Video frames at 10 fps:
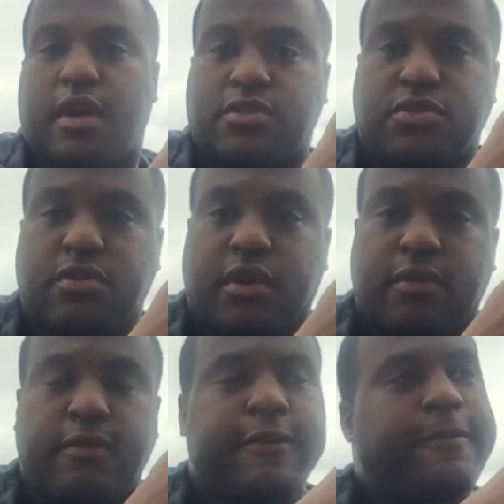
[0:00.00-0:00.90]
as you
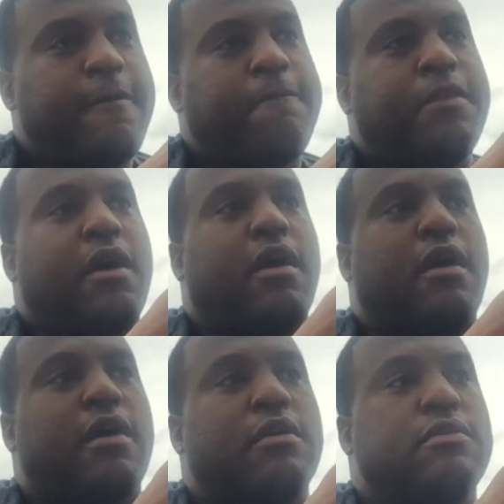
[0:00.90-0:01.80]
know,
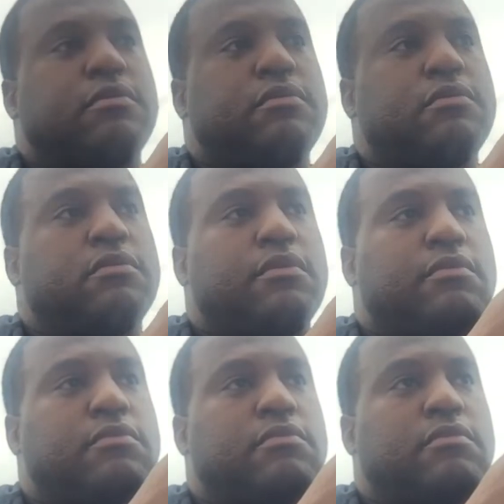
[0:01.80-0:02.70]
are
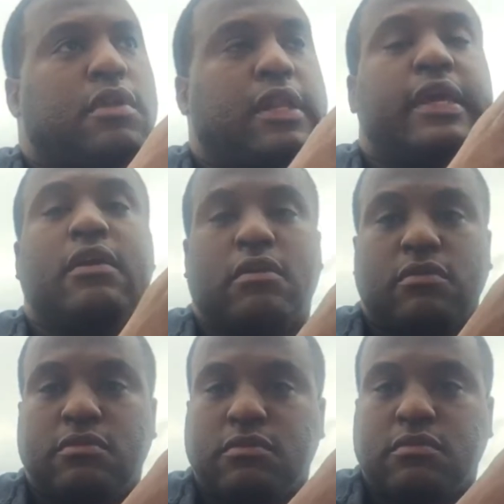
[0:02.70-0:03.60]
legal,
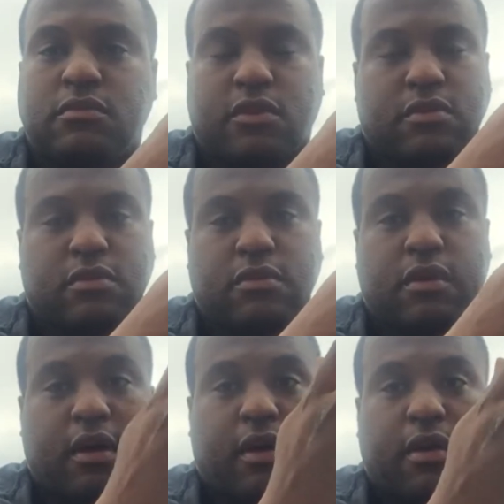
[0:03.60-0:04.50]

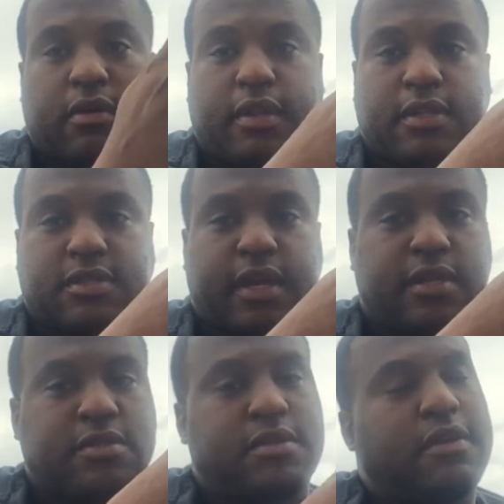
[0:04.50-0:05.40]
in the
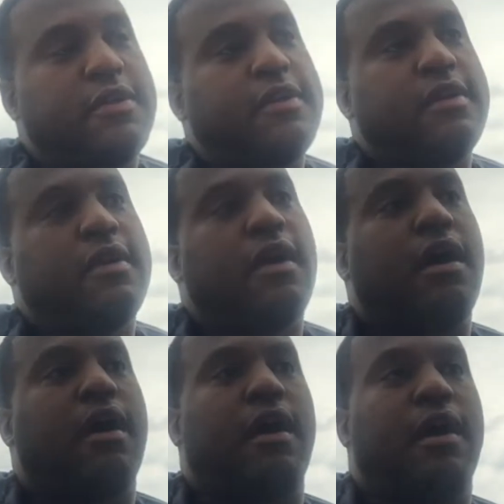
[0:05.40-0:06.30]
States.
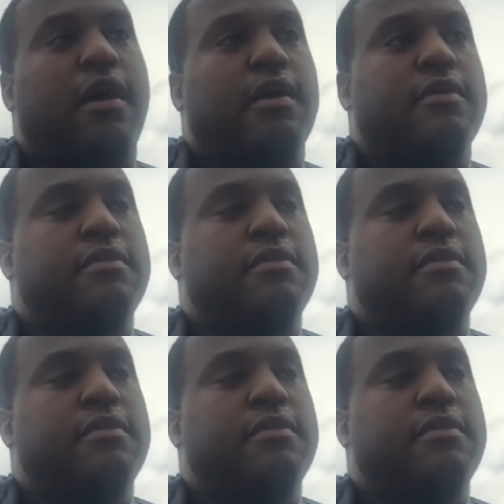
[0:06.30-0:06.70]
The